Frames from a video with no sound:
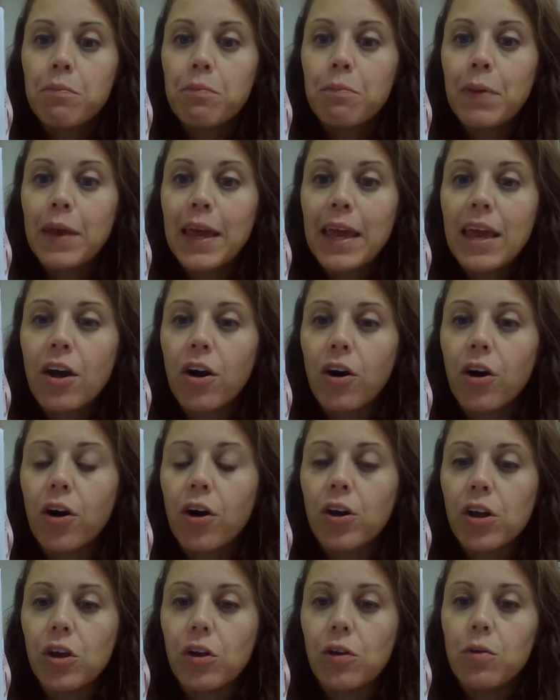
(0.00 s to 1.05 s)

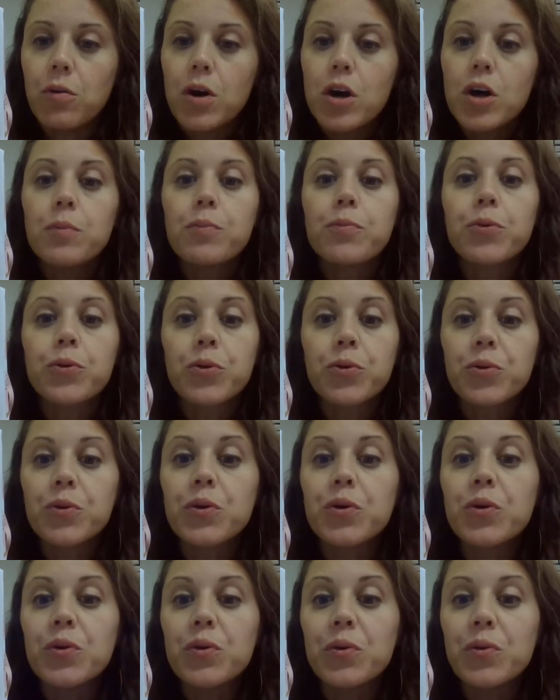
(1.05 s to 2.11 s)
P-R-U.
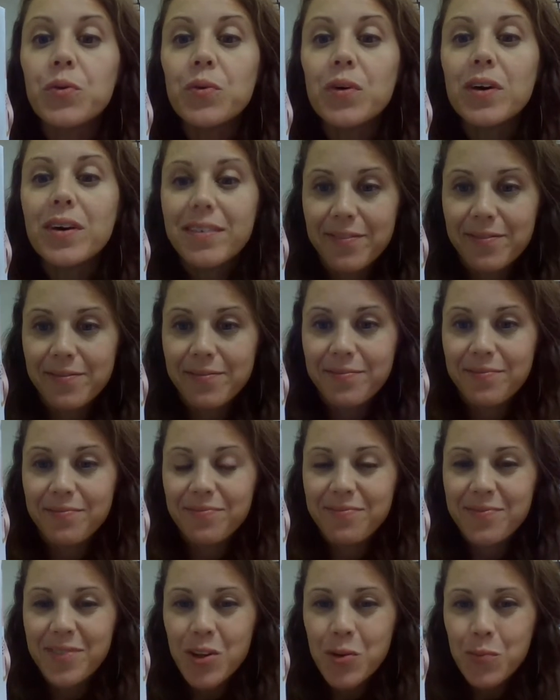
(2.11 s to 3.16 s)
Prue.
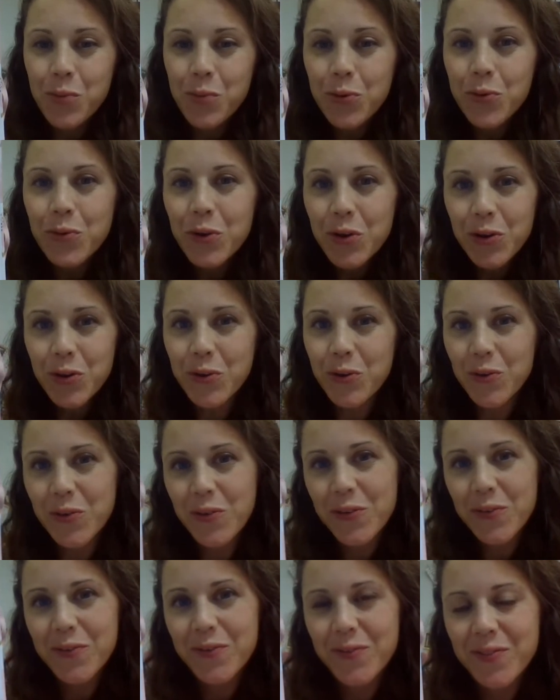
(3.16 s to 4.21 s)
Prue.
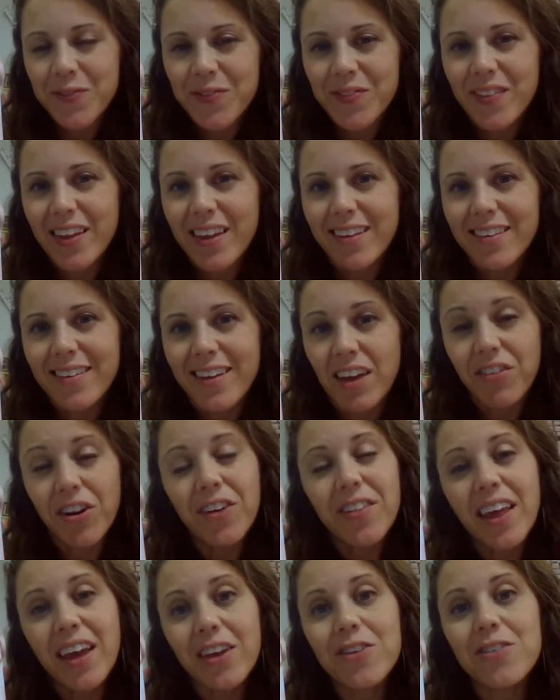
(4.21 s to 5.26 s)
I've
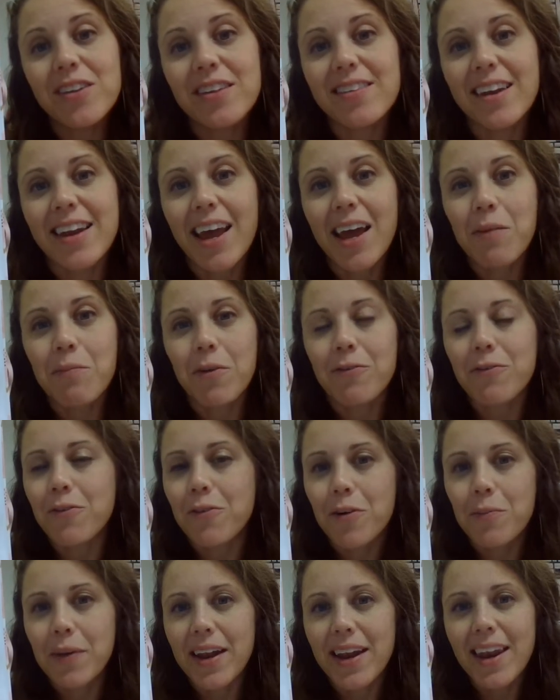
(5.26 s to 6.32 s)
heard that used as a name
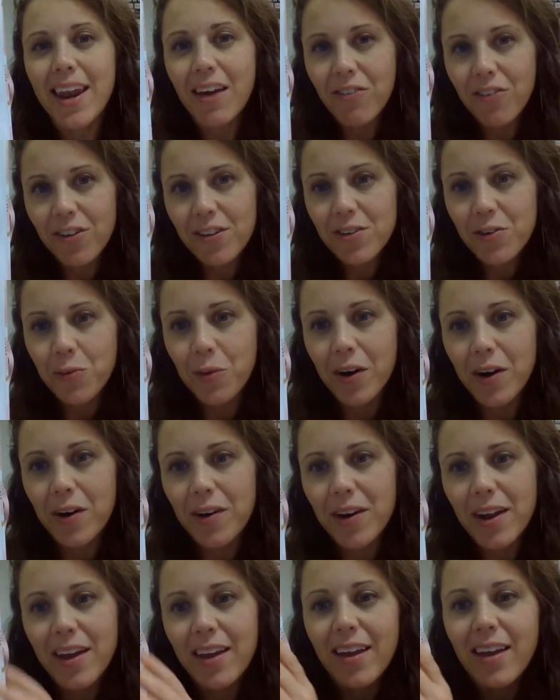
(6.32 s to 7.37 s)
before, but never as a
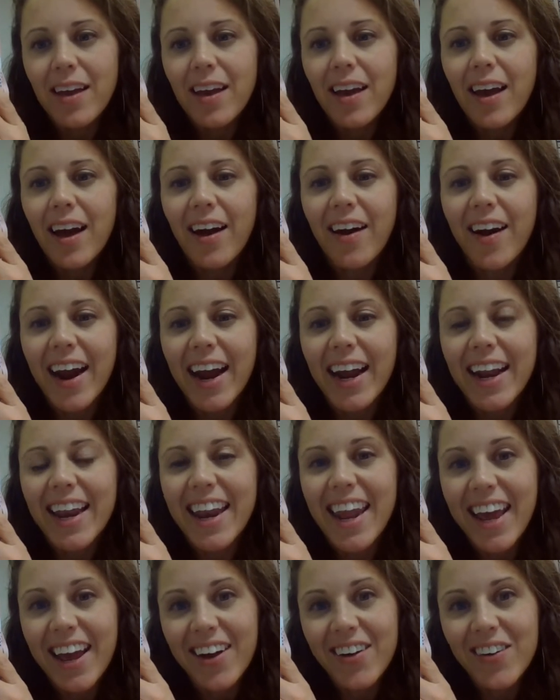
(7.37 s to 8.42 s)
word. All right,
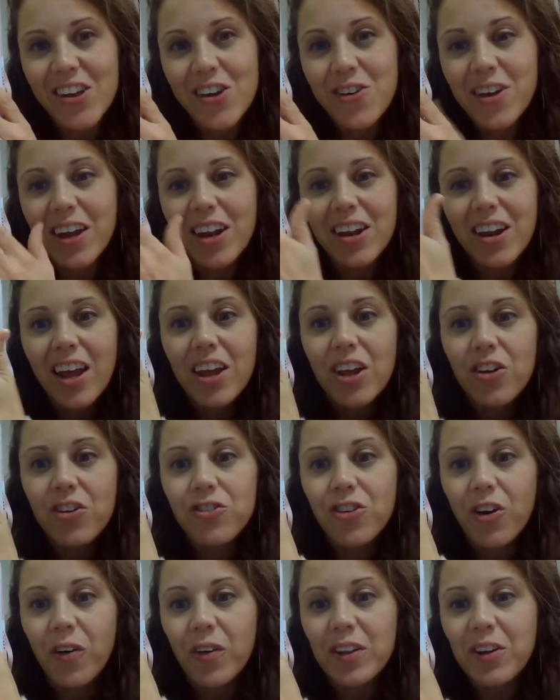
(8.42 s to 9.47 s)
now you can
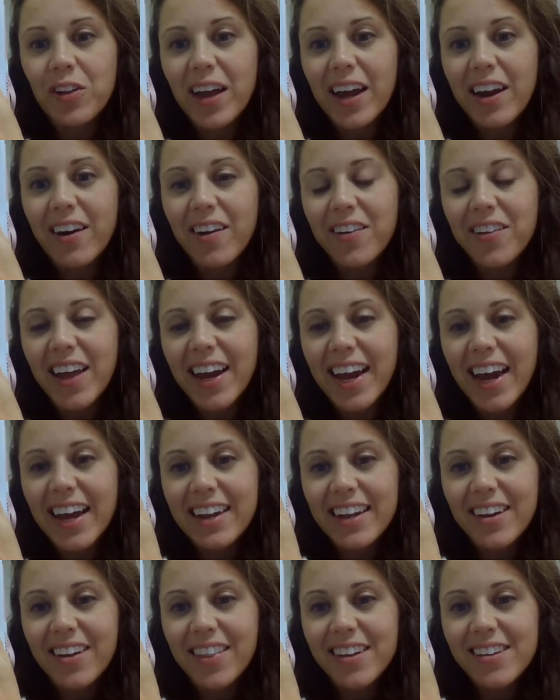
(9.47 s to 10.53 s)
draw a little arrow like I
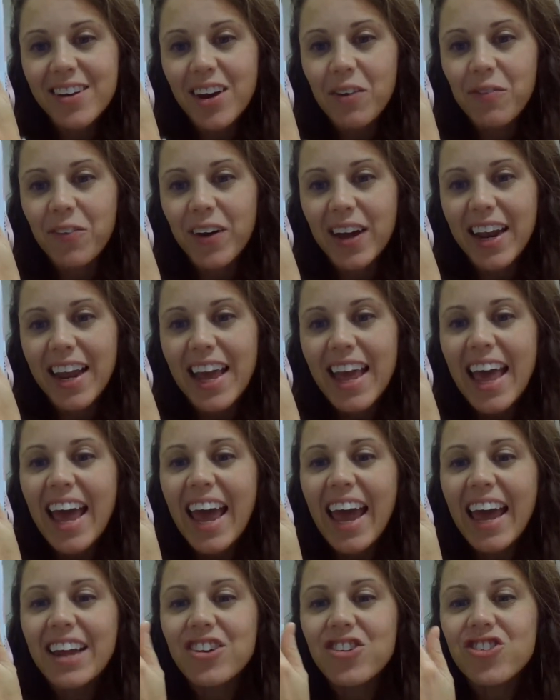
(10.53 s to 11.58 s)
did on the top one
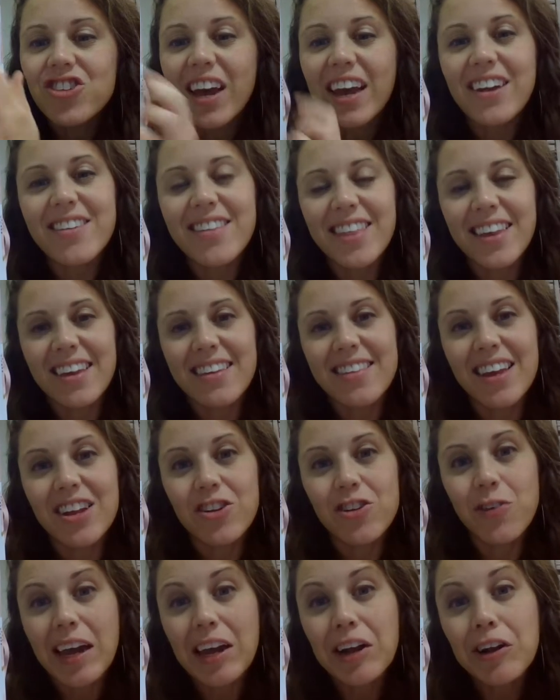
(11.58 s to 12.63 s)
and change this
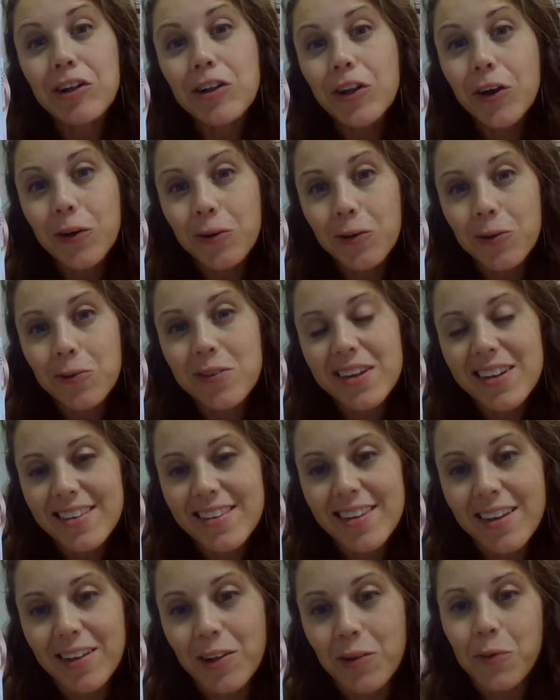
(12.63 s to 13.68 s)
into a closed
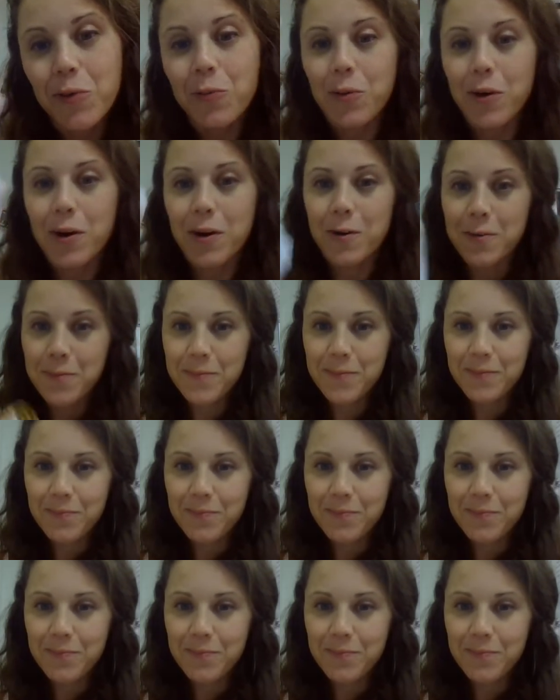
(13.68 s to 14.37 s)
syllable word.